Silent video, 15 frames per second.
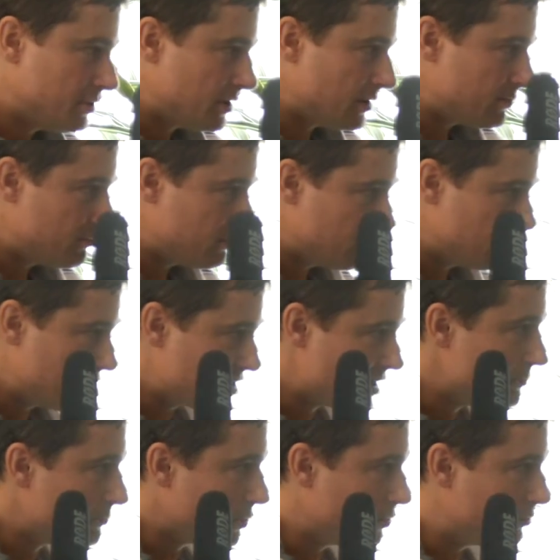the
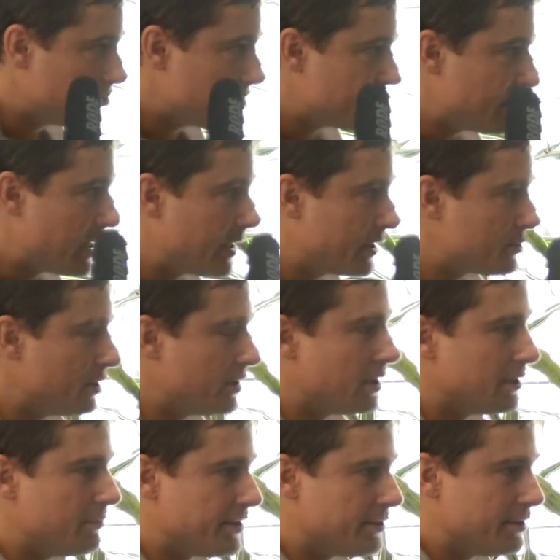simple static tree
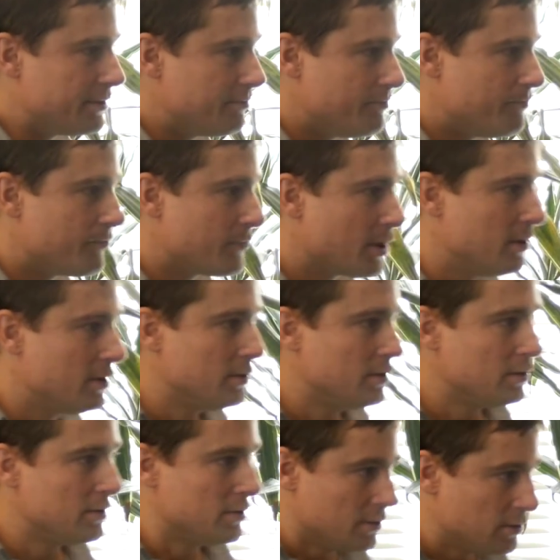cut method.
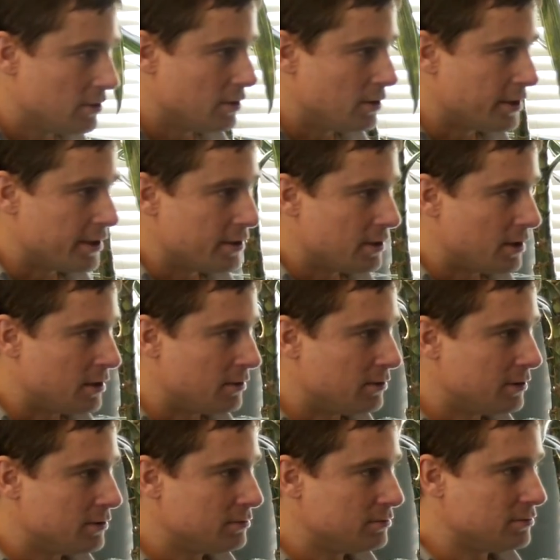Okay,
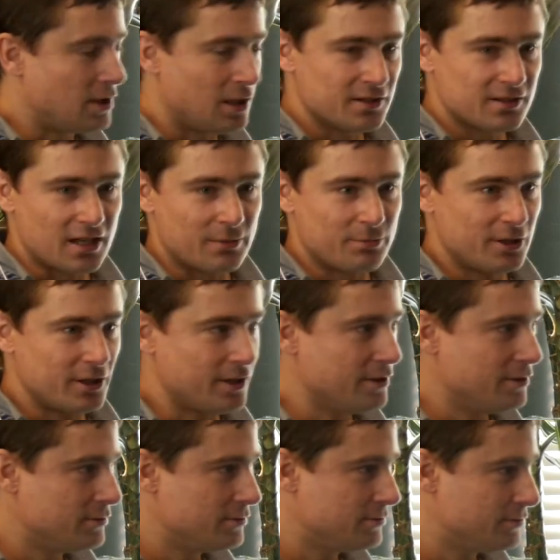I'll stop
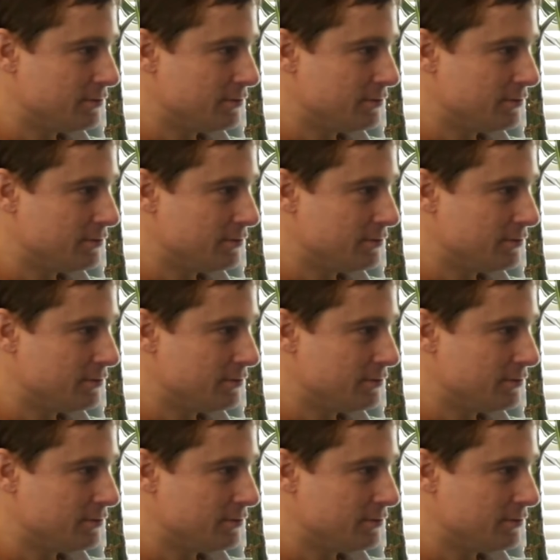here.